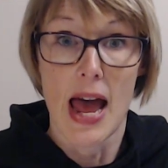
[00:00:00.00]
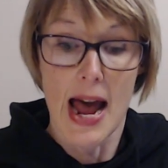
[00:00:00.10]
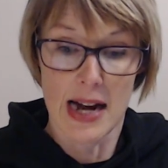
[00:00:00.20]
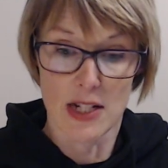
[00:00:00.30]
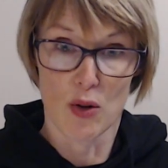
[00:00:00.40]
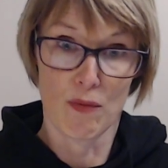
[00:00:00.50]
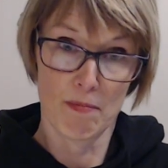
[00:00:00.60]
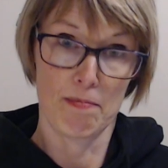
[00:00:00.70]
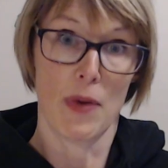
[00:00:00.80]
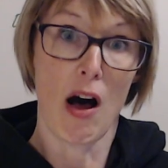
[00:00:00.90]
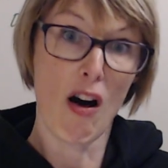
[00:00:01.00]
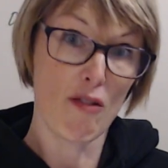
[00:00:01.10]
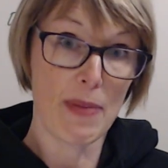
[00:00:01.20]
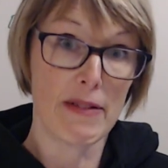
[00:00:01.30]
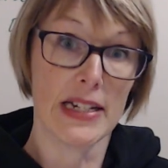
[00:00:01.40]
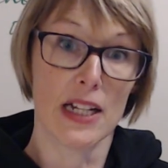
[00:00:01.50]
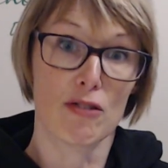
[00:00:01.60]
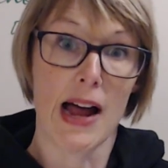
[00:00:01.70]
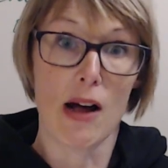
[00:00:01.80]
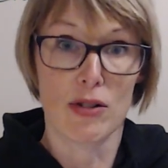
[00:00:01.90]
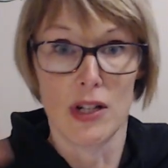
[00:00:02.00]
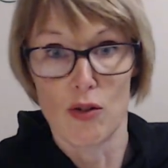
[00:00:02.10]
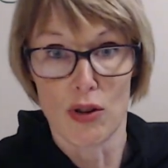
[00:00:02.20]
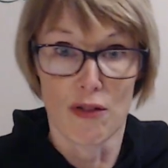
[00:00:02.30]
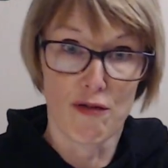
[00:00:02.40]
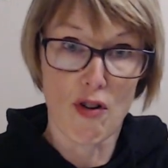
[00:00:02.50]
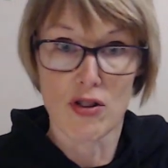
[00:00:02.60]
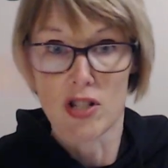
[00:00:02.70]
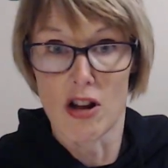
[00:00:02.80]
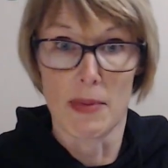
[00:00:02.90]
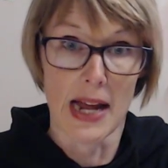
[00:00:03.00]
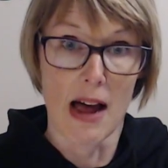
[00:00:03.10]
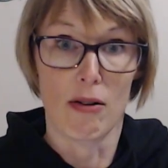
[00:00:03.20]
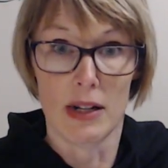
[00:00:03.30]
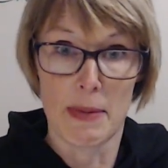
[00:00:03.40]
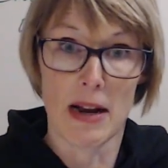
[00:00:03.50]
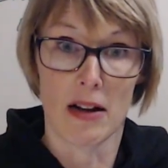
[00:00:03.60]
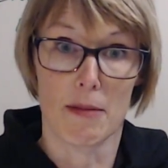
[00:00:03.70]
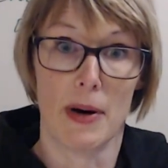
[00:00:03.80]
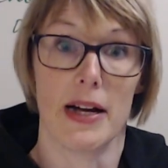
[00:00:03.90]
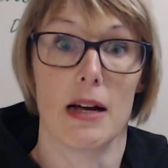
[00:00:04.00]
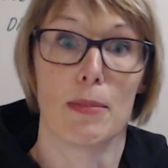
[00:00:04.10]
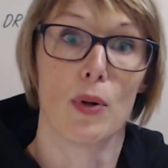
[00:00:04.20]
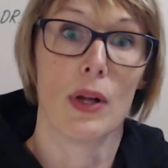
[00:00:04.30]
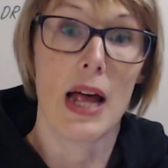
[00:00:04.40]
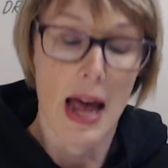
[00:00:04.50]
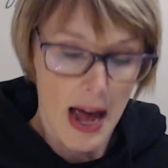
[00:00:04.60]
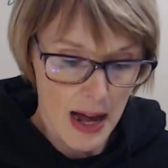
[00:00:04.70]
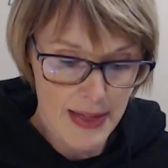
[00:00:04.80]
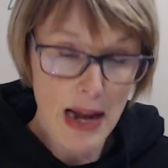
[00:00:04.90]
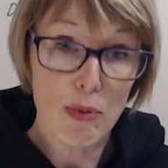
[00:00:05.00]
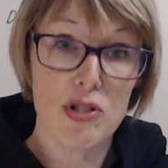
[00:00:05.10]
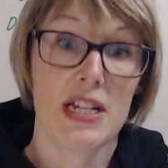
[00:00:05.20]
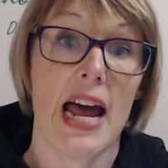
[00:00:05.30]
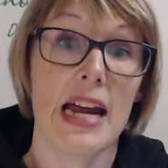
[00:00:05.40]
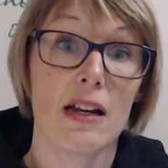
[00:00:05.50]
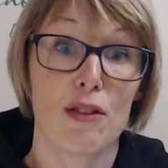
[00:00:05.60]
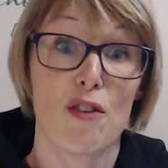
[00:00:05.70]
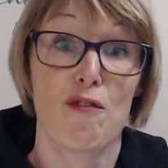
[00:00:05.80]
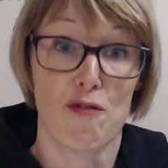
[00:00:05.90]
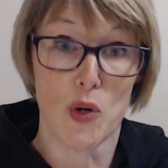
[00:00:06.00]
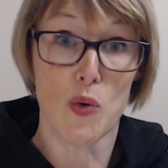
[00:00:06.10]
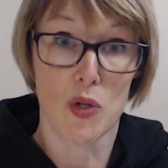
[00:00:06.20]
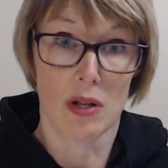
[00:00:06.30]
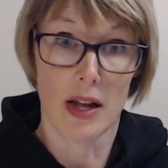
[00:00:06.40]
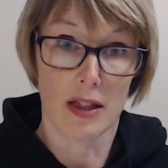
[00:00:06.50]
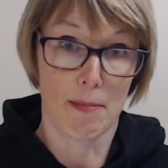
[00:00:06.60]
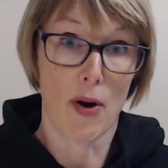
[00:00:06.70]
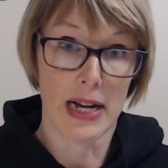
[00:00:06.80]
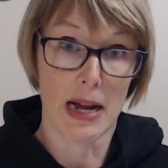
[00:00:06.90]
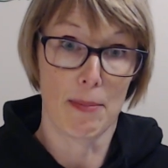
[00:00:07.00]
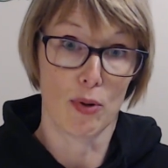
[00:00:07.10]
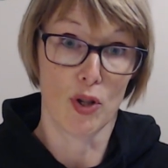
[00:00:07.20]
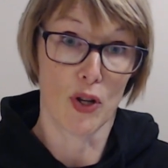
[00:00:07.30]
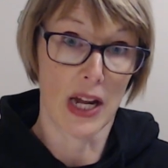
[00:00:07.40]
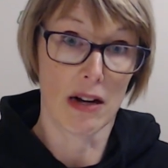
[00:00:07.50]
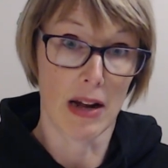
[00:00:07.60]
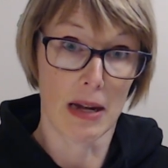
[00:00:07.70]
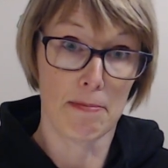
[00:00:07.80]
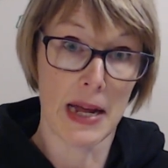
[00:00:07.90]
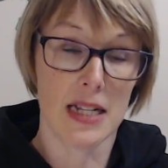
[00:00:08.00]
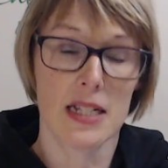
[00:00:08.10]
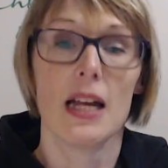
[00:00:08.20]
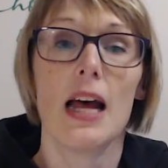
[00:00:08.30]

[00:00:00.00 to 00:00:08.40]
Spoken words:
and it's all half buried in the ground, and you've got the fronds coming out, a bit like a pineapple, and they will take the fruit, like the pineapple looking like bit,